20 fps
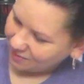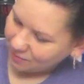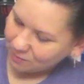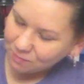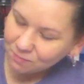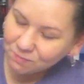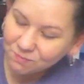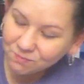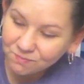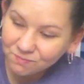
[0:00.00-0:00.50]

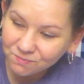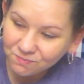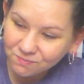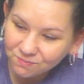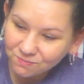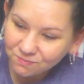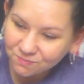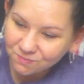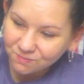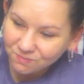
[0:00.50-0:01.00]
She's like, who
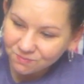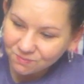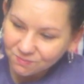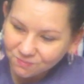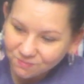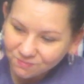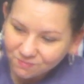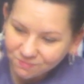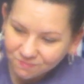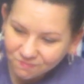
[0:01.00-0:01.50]
are
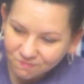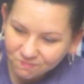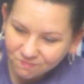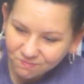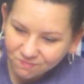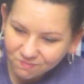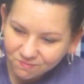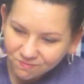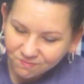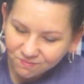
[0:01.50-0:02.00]
you?
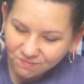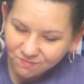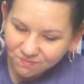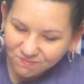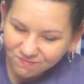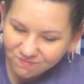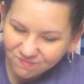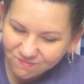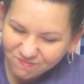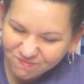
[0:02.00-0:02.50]
She's a
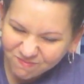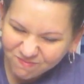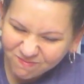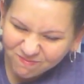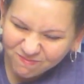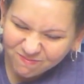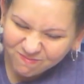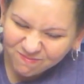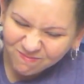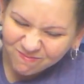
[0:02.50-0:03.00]
kisser.
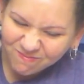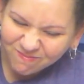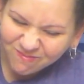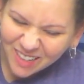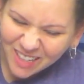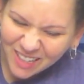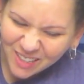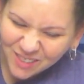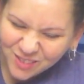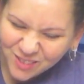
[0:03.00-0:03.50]
I
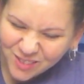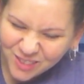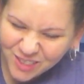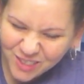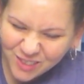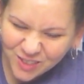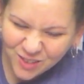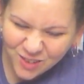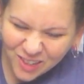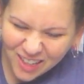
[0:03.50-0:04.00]
usually
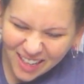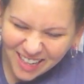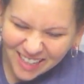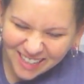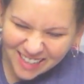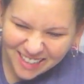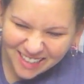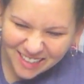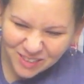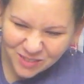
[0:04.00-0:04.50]
don't
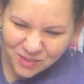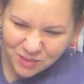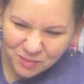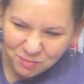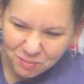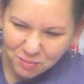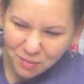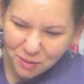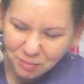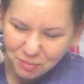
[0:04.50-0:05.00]
like it
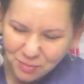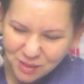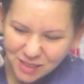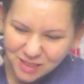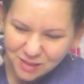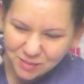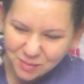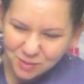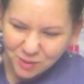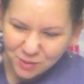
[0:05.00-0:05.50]
from
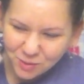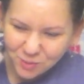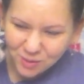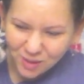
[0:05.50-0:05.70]
puppies. But